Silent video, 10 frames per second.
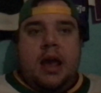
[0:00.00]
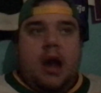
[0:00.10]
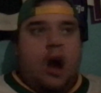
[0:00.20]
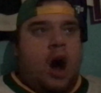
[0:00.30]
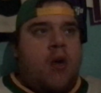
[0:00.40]

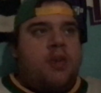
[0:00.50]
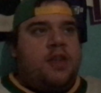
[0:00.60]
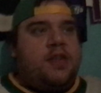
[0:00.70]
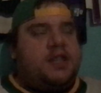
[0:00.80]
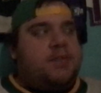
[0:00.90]
All
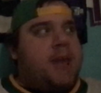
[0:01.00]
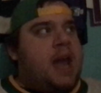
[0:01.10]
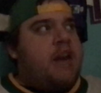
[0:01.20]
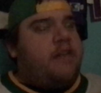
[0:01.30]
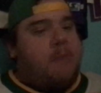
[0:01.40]
within the
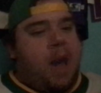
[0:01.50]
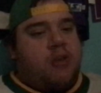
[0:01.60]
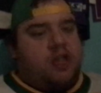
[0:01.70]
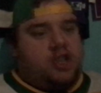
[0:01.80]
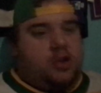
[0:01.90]
span of
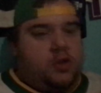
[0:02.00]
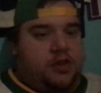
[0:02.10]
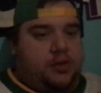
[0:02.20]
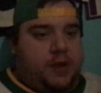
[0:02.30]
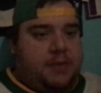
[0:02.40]
about 2 to
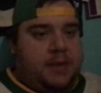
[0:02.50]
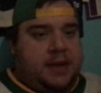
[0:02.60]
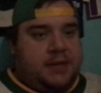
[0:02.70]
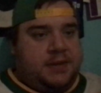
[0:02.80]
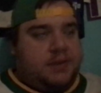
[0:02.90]
3
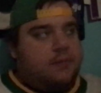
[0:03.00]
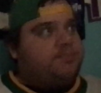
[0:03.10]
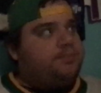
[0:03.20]
minutes.